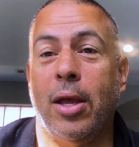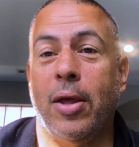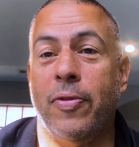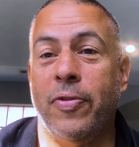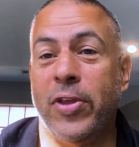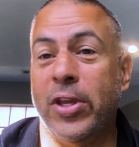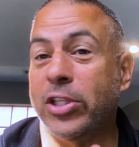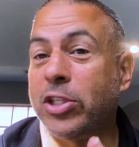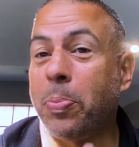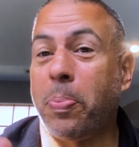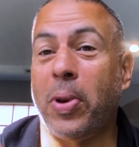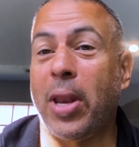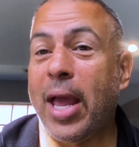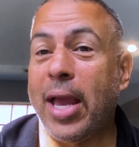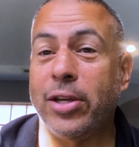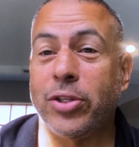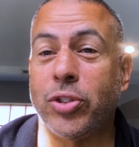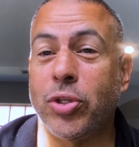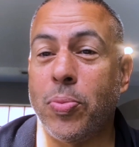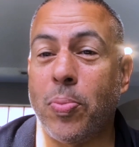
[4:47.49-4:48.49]
This
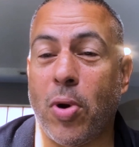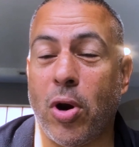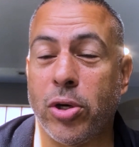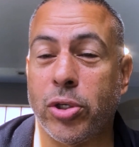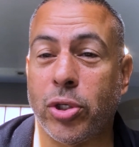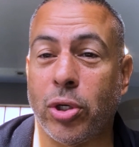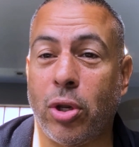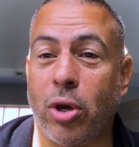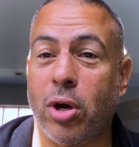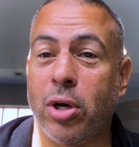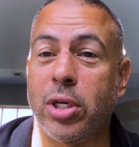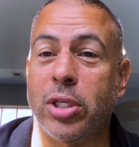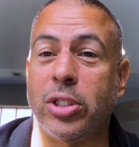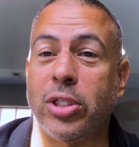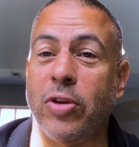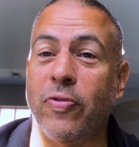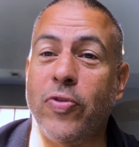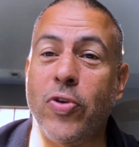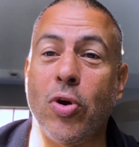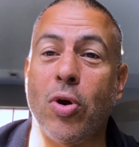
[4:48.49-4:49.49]
applies to martial
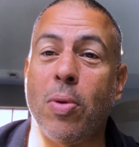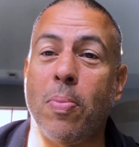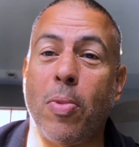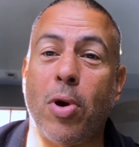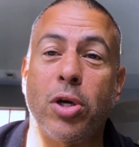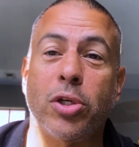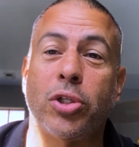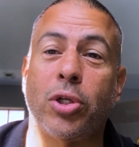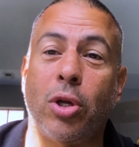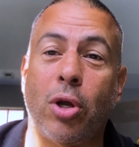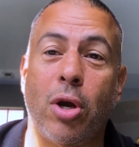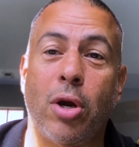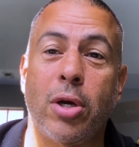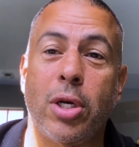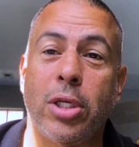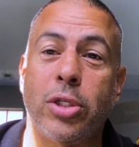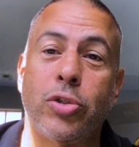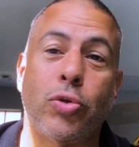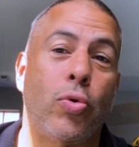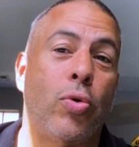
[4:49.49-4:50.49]
artists. If you're a martial
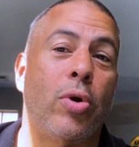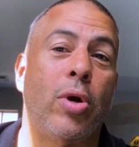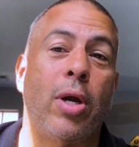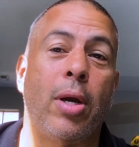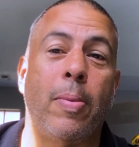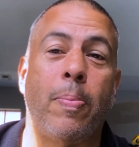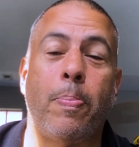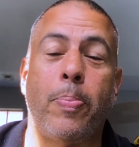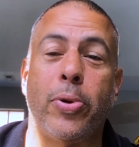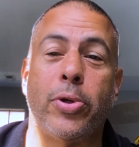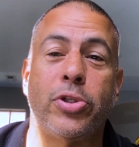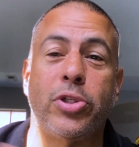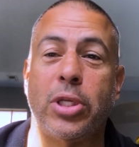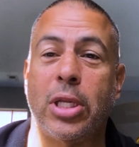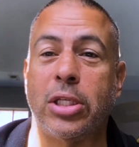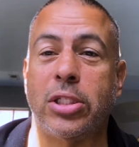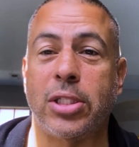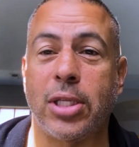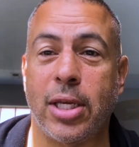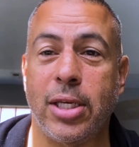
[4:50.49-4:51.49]
artist or a person
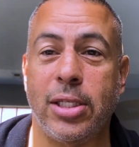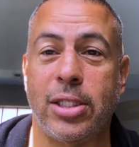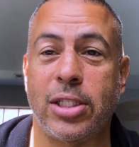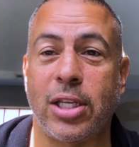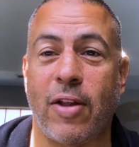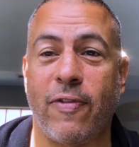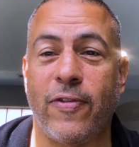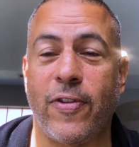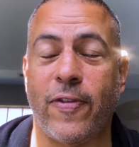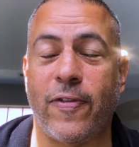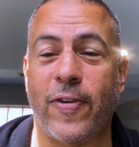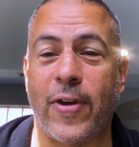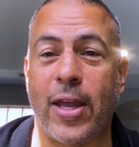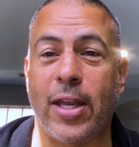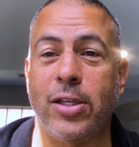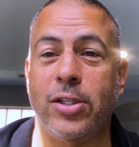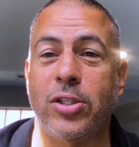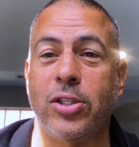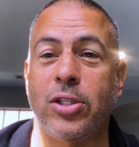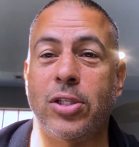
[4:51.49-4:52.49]
that studies
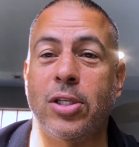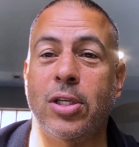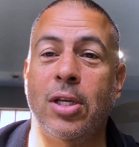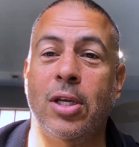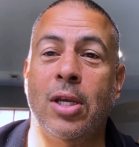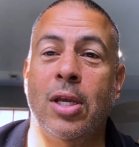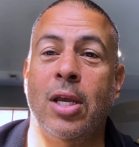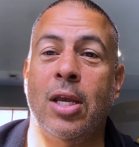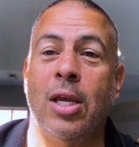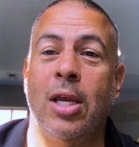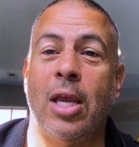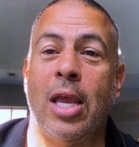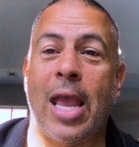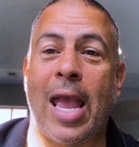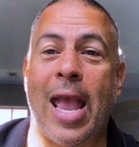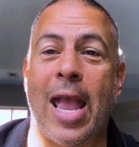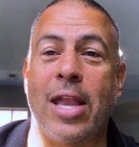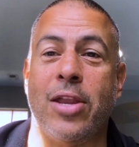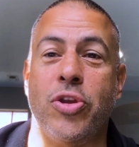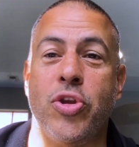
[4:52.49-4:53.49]
self-defense
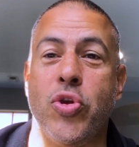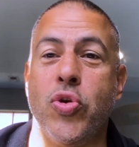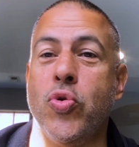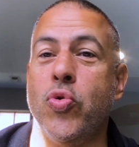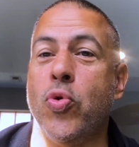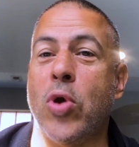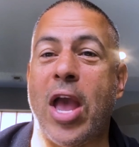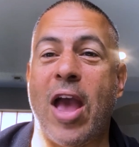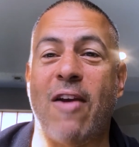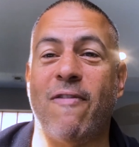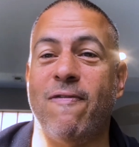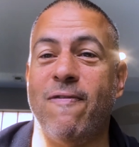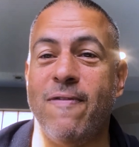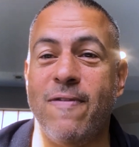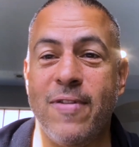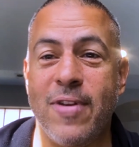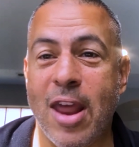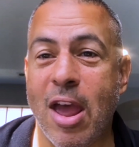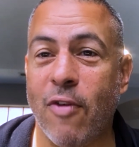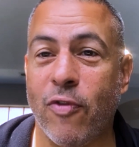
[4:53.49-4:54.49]
and you have
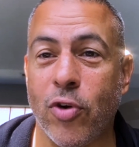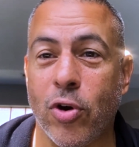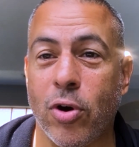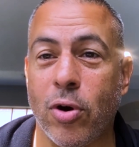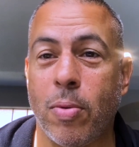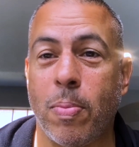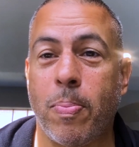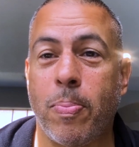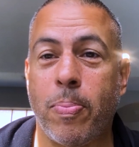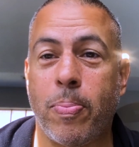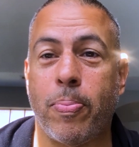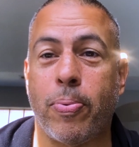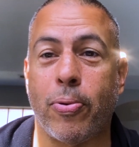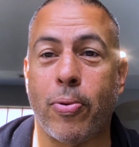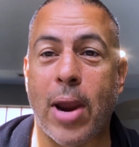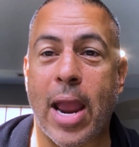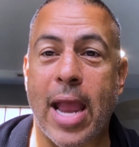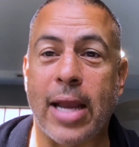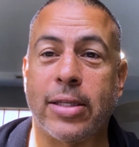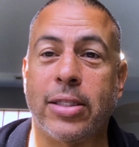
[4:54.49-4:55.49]
never
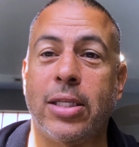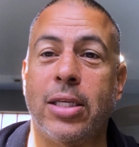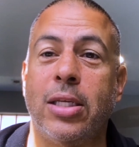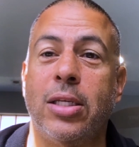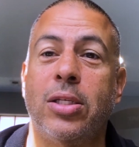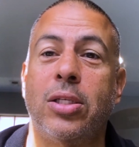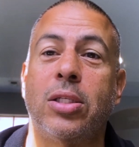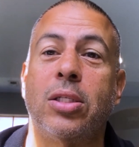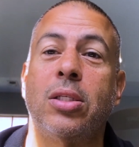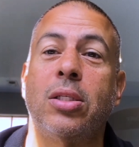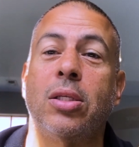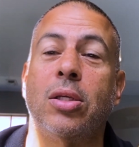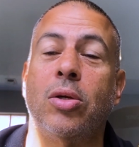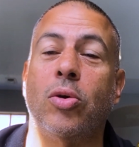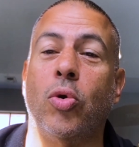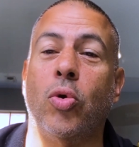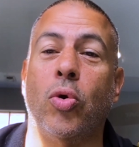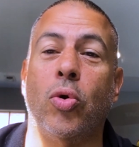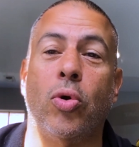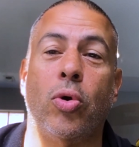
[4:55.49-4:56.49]
practiced
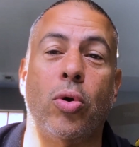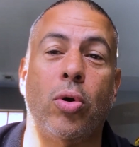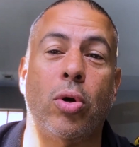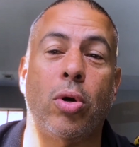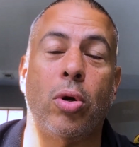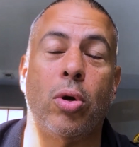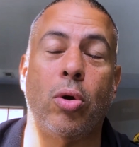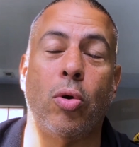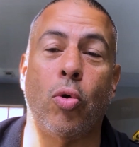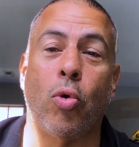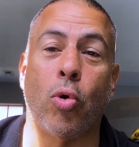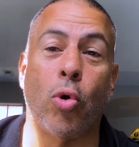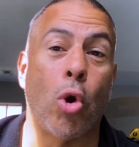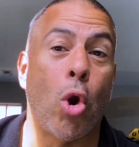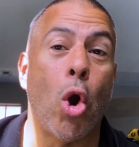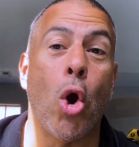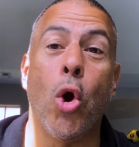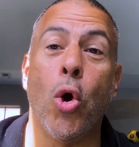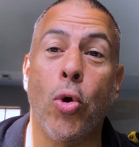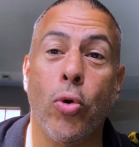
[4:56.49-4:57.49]
or
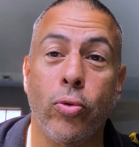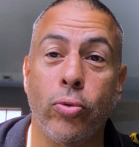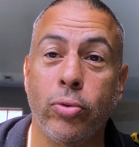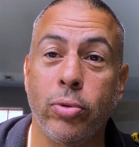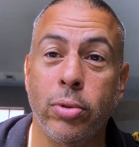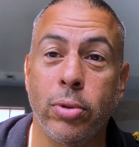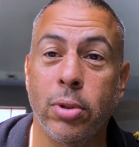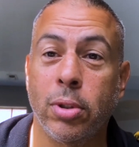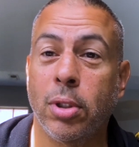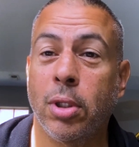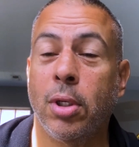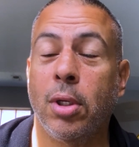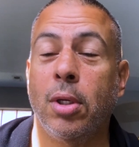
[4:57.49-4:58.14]
own